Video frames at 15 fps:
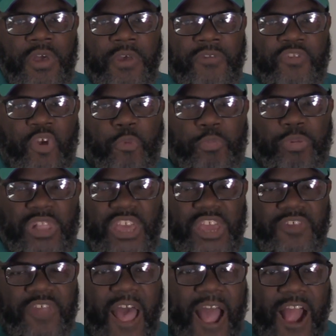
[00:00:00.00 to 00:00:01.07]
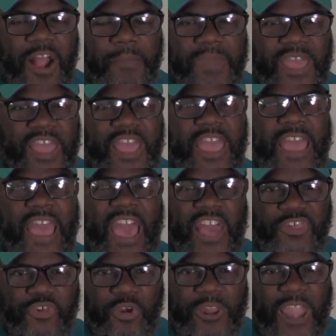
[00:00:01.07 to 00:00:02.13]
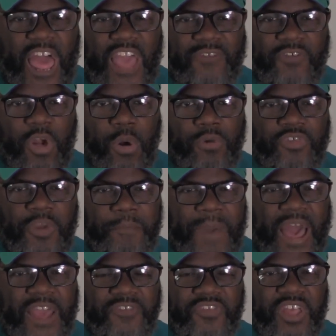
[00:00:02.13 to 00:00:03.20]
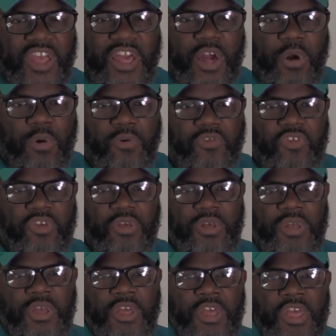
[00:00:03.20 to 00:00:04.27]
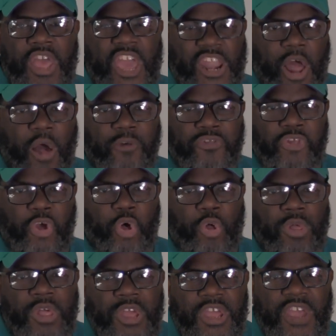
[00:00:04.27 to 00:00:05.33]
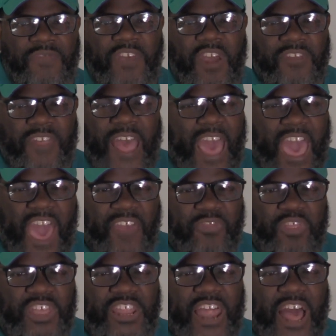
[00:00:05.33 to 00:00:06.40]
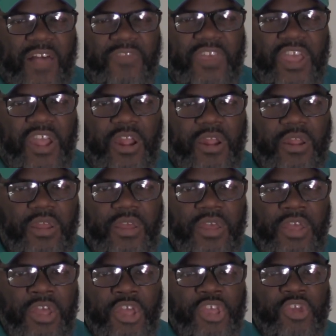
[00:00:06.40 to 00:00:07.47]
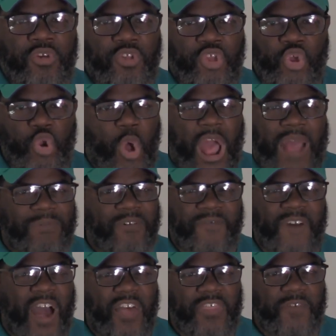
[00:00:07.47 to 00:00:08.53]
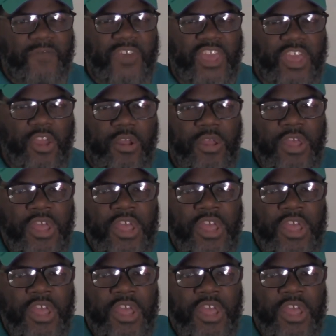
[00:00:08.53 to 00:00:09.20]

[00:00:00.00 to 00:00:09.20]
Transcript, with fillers: So please hire me as your life coach and mindset coach. And also, if there's an athlete out there, you, you don't have a father figure.